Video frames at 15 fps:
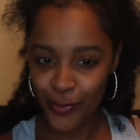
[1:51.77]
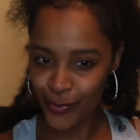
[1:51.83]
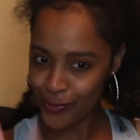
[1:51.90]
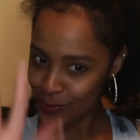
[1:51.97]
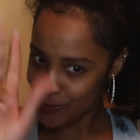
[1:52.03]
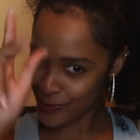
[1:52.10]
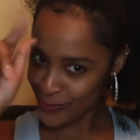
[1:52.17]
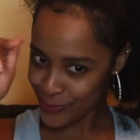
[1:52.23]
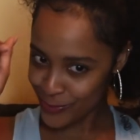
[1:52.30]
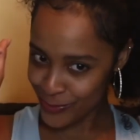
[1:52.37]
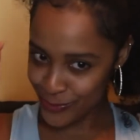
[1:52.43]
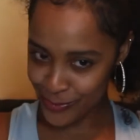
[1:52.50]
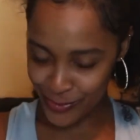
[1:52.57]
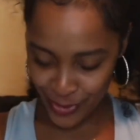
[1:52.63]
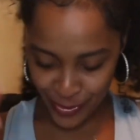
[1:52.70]

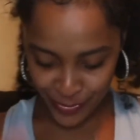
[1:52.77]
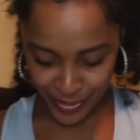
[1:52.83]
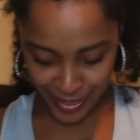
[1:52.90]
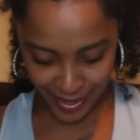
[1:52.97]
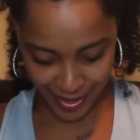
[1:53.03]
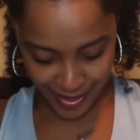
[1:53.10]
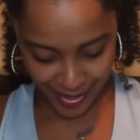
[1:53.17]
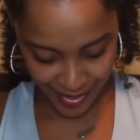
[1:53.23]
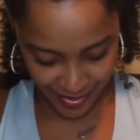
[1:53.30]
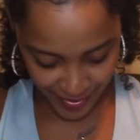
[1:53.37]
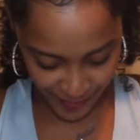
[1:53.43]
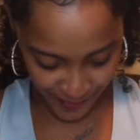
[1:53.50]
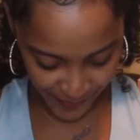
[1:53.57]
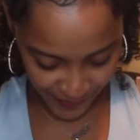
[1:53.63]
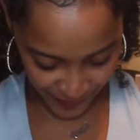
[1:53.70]
Ooh, okay
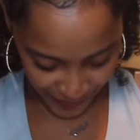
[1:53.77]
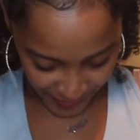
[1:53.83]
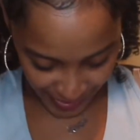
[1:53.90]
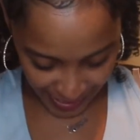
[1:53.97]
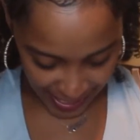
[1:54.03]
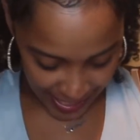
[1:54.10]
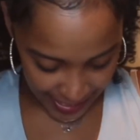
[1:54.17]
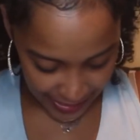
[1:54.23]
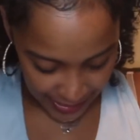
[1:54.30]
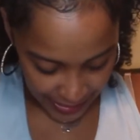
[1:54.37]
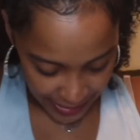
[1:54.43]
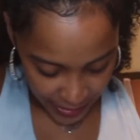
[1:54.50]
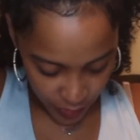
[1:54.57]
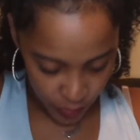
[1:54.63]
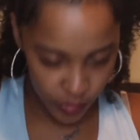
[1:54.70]
and
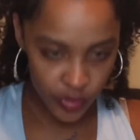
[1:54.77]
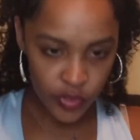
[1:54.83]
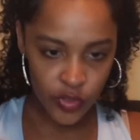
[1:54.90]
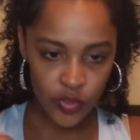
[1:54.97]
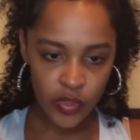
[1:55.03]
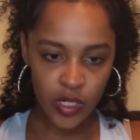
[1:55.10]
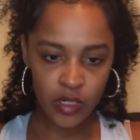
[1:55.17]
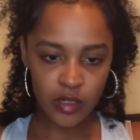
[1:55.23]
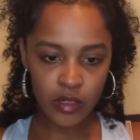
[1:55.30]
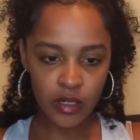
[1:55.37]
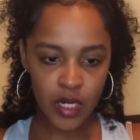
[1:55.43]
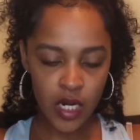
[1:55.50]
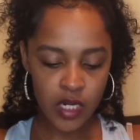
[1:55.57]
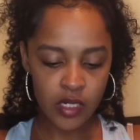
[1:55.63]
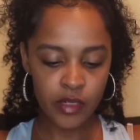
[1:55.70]
then it also
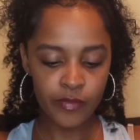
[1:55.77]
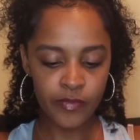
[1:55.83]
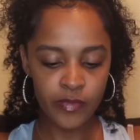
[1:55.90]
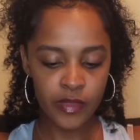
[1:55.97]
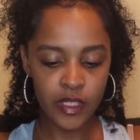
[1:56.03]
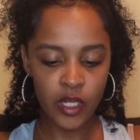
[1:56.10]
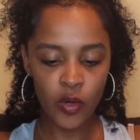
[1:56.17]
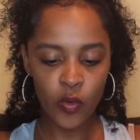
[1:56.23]
comes